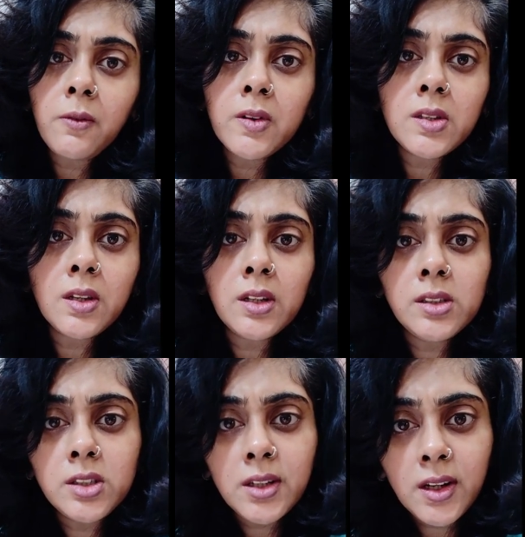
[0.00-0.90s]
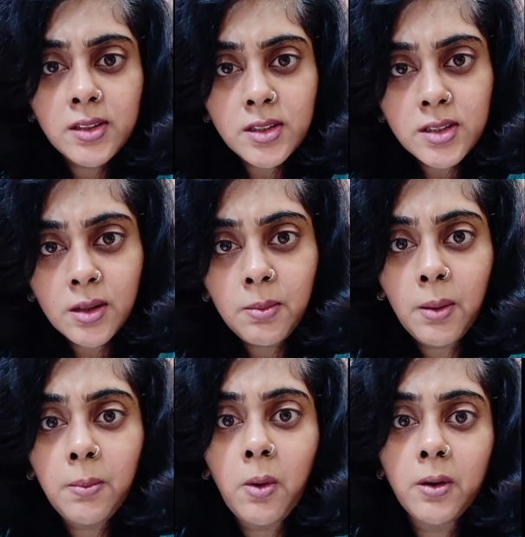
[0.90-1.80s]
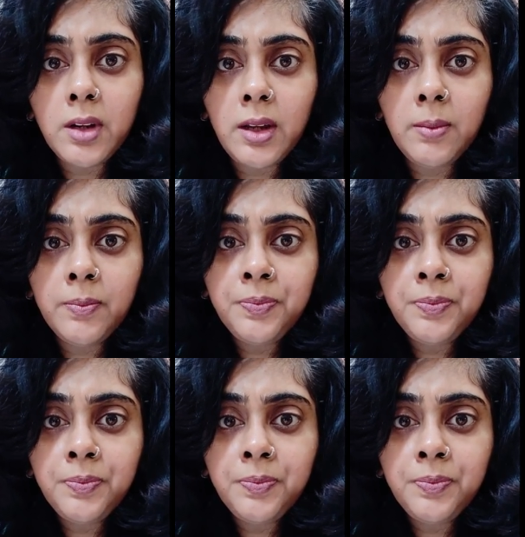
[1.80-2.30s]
physical changes in my body,